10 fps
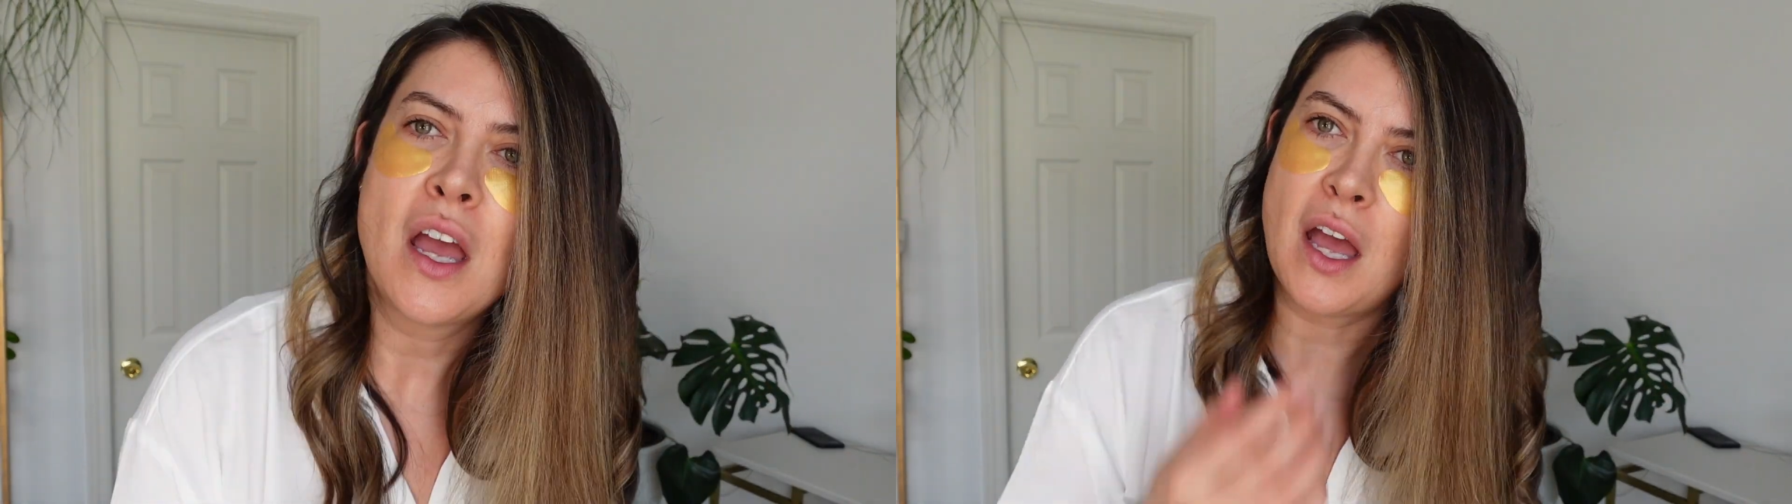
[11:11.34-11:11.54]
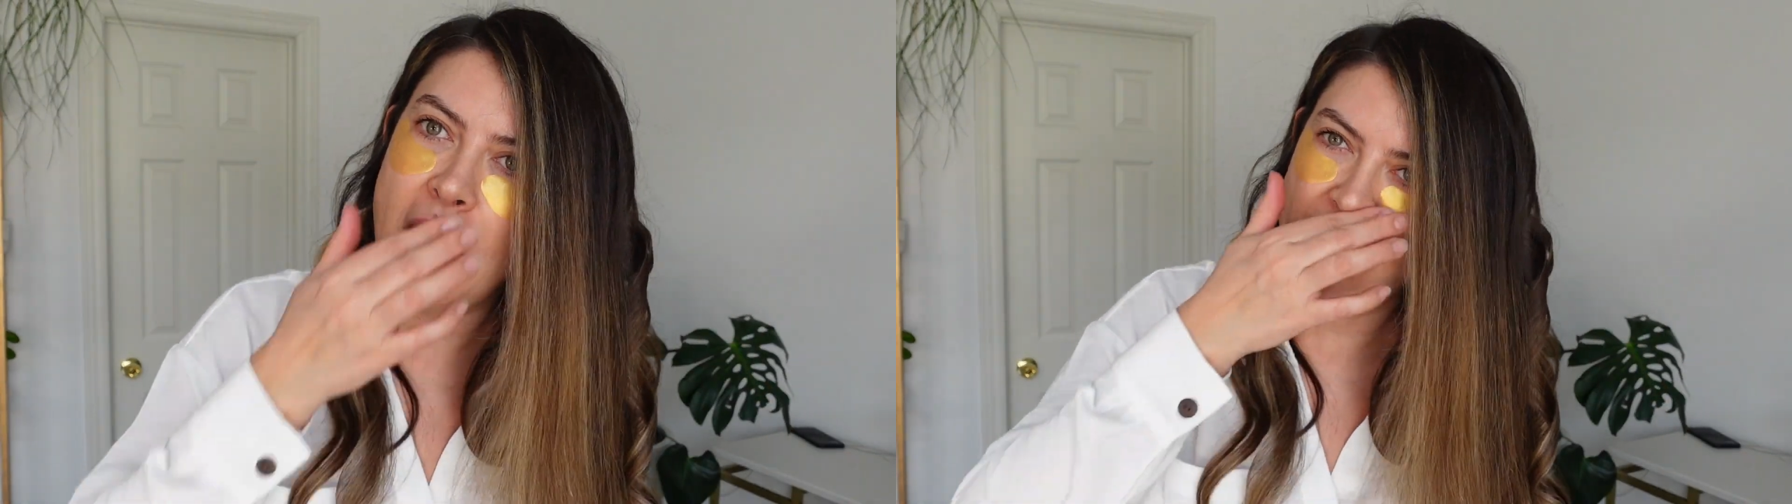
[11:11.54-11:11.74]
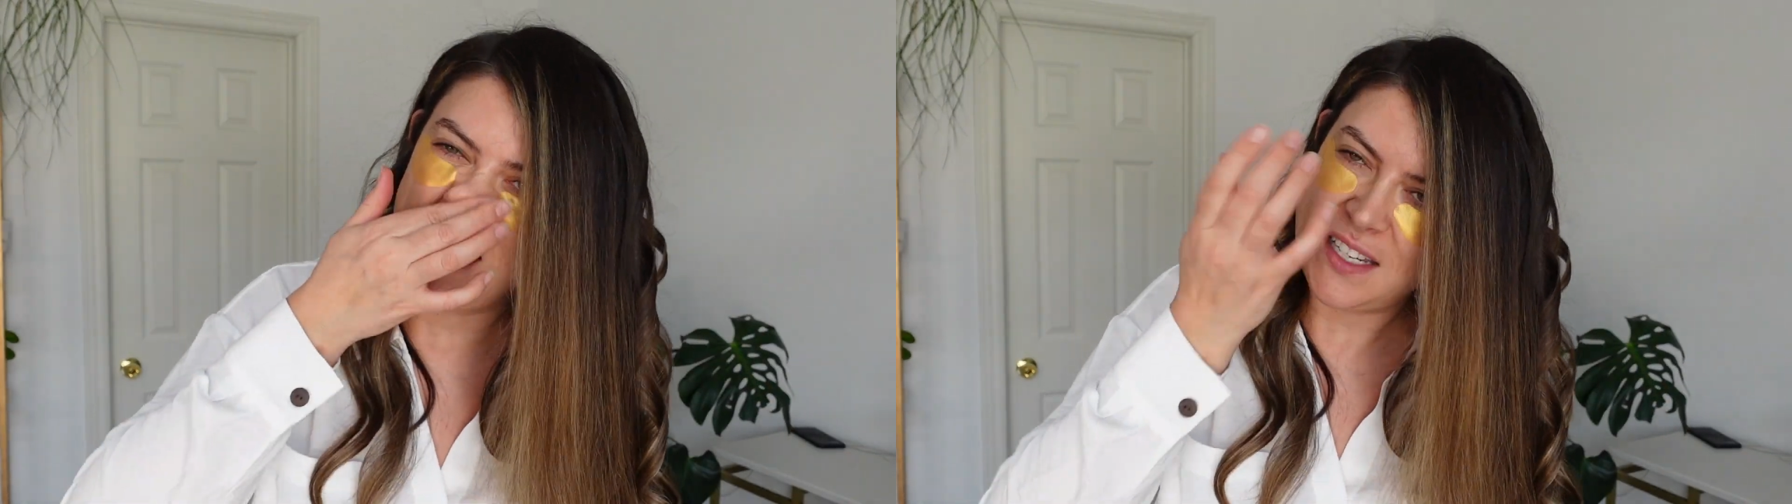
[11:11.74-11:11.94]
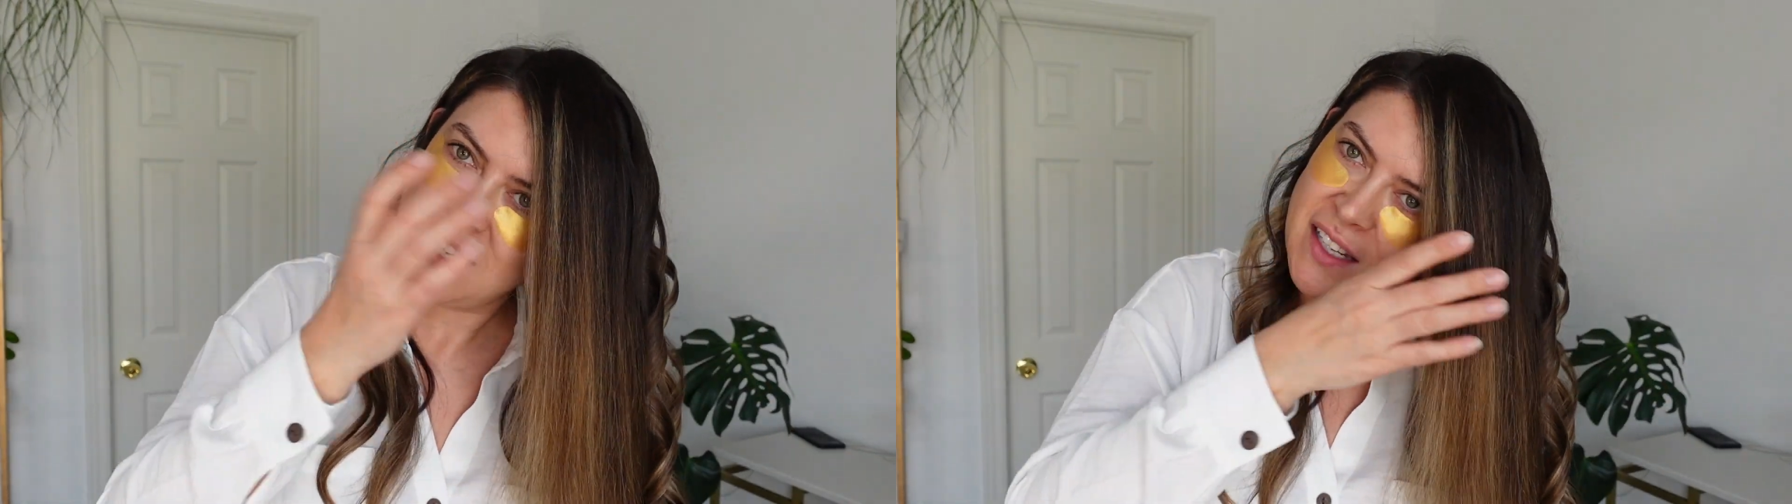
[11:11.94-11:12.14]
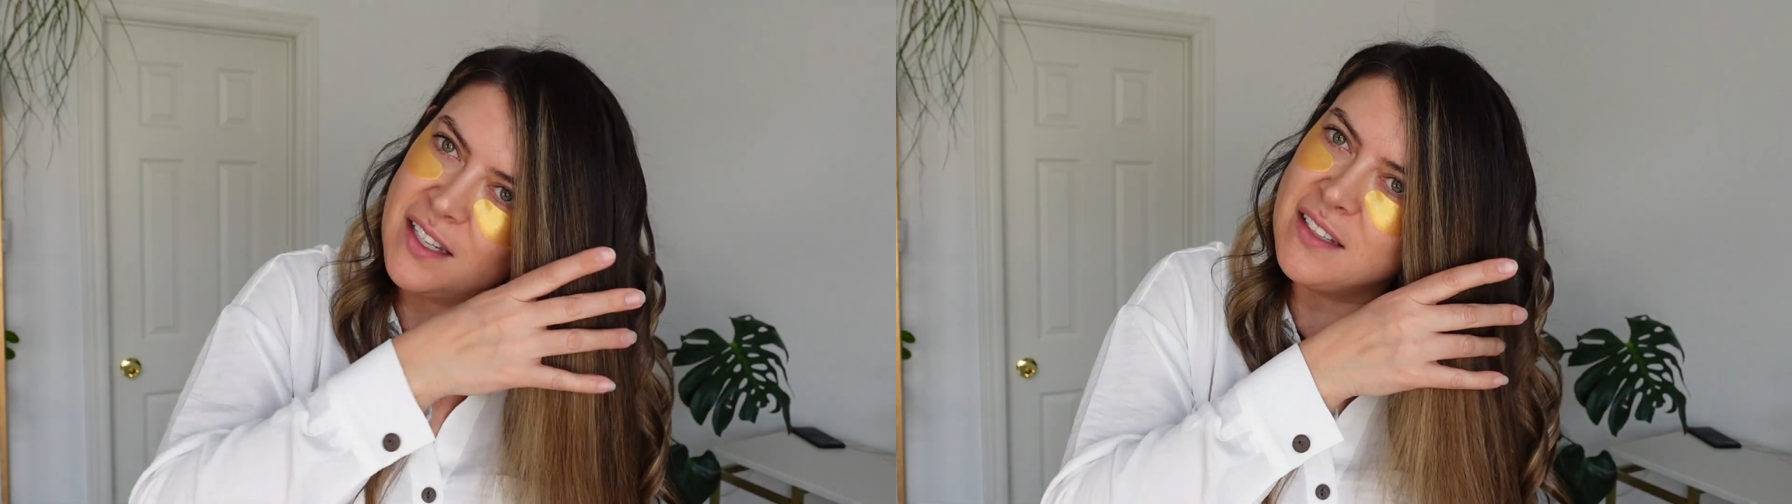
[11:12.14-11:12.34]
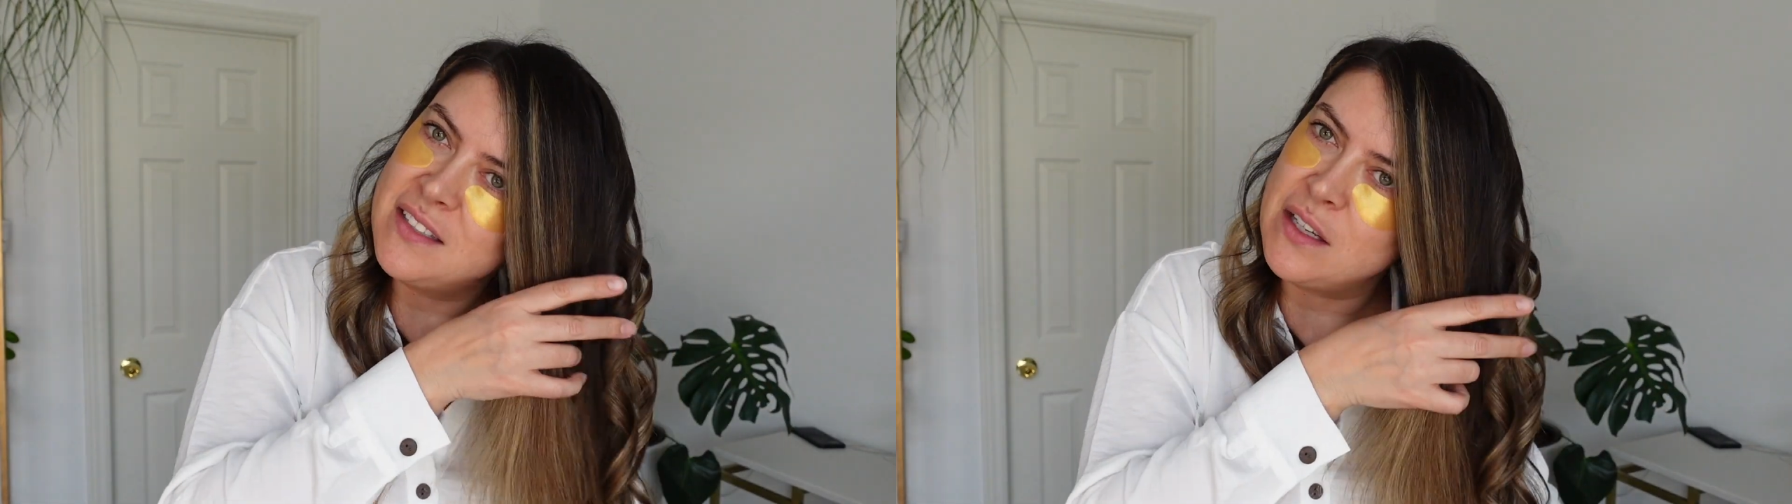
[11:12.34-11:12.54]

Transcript: I did